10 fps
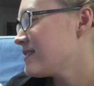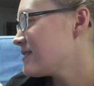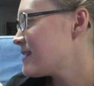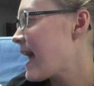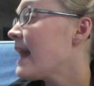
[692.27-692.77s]

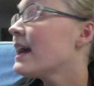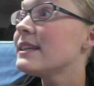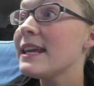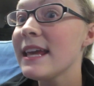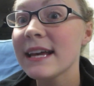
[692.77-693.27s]
just,
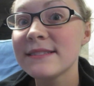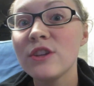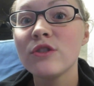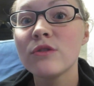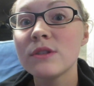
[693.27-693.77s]
and he has
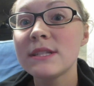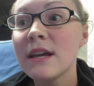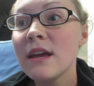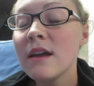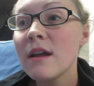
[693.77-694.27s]
used
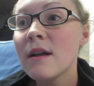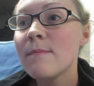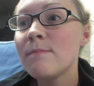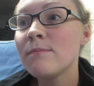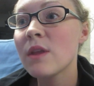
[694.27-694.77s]

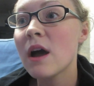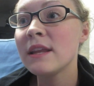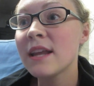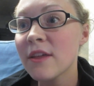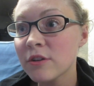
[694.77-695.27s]

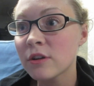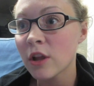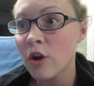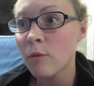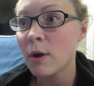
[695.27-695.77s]
another
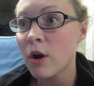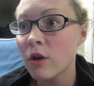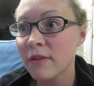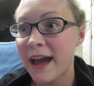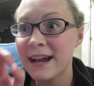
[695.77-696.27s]
glow
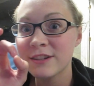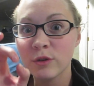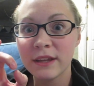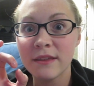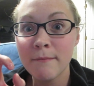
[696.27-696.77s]
ball,
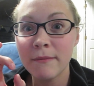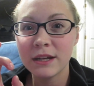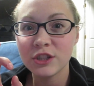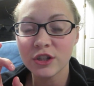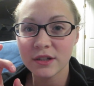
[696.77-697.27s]
actually the
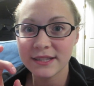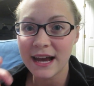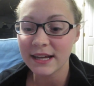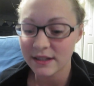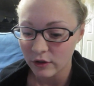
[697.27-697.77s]
miniature
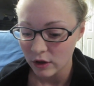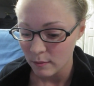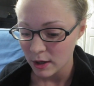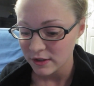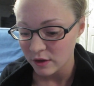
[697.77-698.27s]
size of
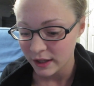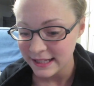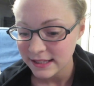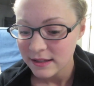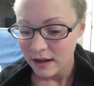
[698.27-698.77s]
glow ball. So
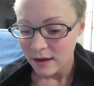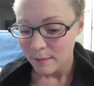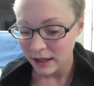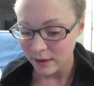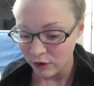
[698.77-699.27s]
he's
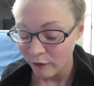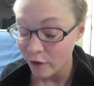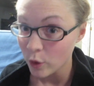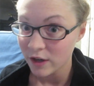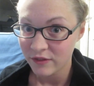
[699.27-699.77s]
played with
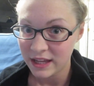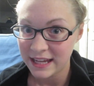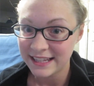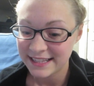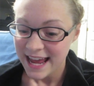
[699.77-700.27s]
4 of
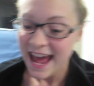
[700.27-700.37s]
these,